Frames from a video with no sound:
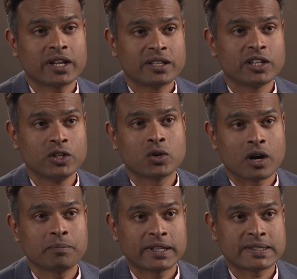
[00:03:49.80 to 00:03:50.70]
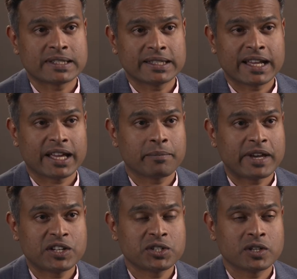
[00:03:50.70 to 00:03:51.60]
at the new complexity that I
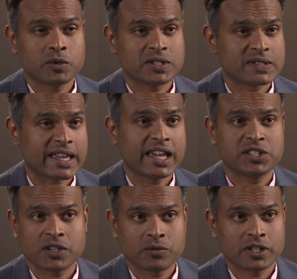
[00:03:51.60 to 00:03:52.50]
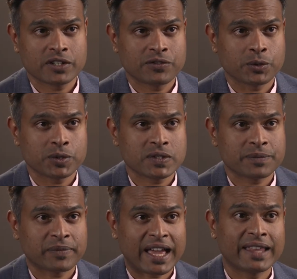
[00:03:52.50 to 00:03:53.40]
mentioned, which is the aging workforce
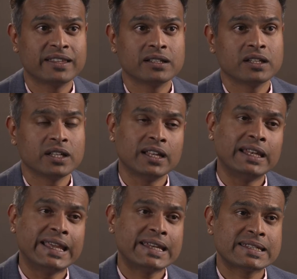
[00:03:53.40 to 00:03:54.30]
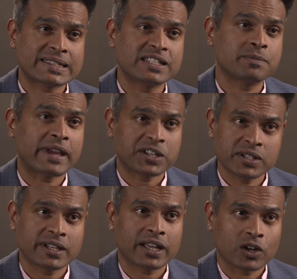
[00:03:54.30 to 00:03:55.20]
and the latest
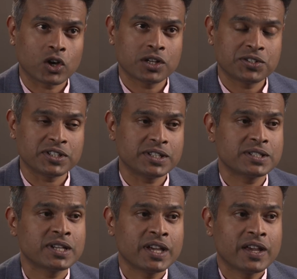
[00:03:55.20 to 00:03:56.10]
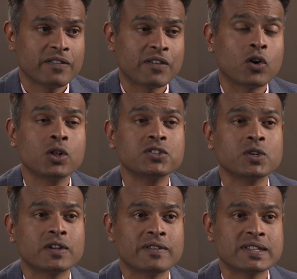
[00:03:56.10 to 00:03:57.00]
inspection technologies, we have
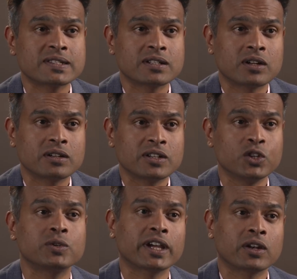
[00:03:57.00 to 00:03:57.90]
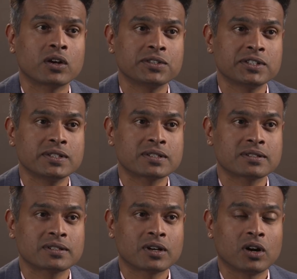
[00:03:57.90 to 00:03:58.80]
also invested on new
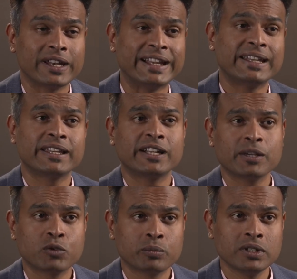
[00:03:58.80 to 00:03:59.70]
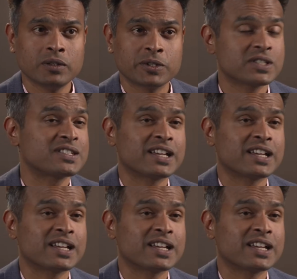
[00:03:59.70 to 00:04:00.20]
technologies called Integrity Mobile, which is